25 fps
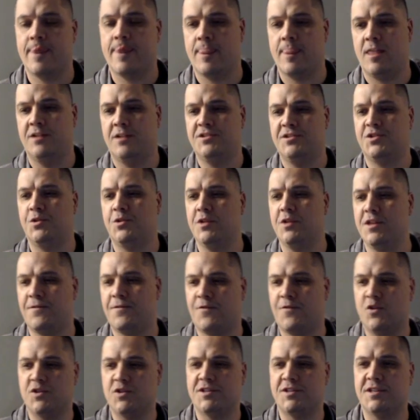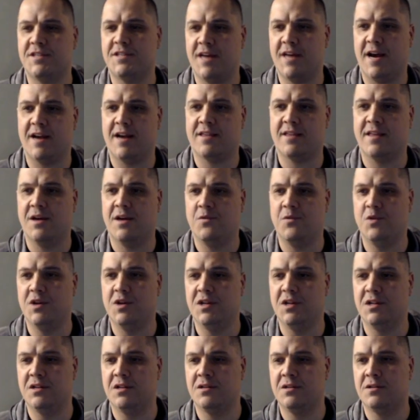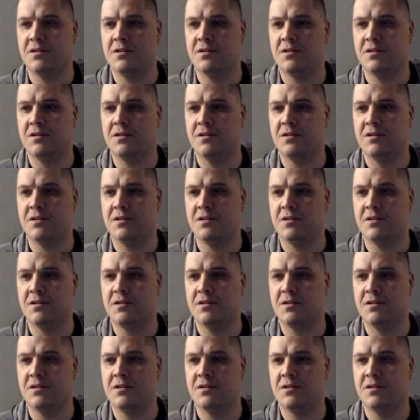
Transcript: It's only the first attack that will